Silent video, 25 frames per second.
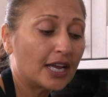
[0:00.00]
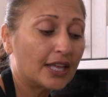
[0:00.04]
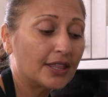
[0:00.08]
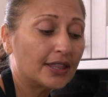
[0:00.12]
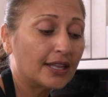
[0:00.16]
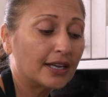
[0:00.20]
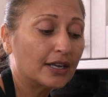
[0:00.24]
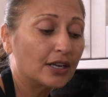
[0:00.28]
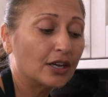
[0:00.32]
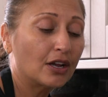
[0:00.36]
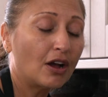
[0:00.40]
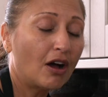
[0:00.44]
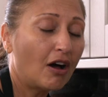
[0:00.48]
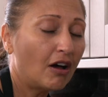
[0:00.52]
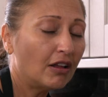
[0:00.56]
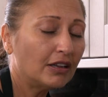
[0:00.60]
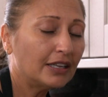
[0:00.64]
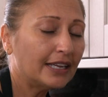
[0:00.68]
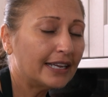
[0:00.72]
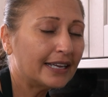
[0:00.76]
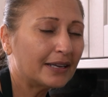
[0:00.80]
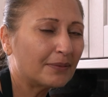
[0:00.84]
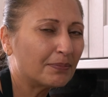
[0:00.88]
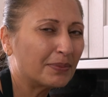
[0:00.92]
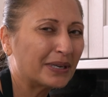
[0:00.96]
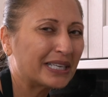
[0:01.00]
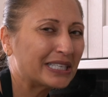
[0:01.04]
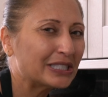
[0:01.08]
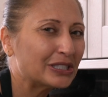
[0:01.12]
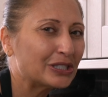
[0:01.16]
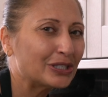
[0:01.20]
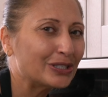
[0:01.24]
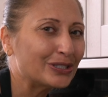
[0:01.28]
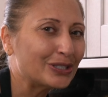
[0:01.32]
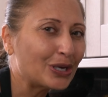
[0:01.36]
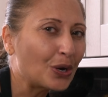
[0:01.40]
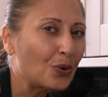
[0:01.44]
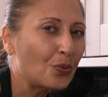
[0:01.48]
and the garlic
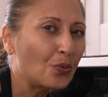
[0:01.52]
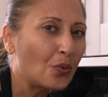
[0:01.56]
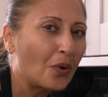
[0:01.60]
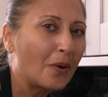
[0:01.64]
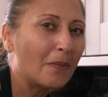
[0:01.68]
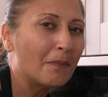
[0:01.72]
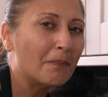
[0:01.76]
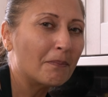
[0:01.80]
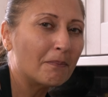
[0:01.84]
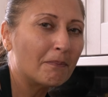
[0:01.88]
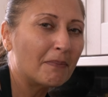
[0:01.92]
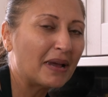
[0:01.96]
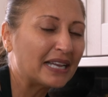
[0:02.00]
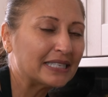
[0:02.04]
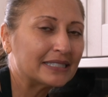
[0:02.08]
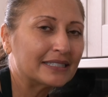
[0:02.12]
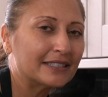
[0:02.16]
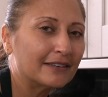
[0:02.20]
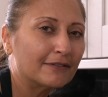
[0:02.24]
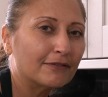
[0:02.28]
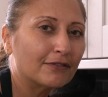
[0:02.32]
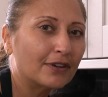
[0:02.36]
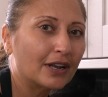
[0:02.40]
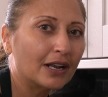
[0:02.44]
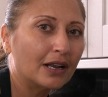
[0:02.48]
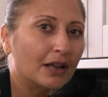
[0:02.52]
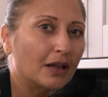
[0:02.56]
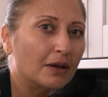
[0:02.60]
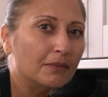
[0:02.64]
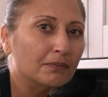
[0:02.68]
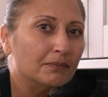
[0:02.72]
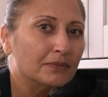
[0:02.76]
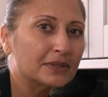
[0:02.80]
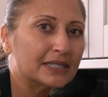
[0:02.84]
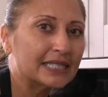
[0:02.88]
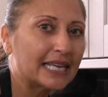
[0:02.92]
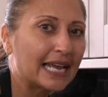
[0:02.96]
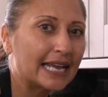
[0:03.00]
because you don't want massive
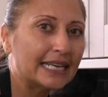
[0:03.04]
clumps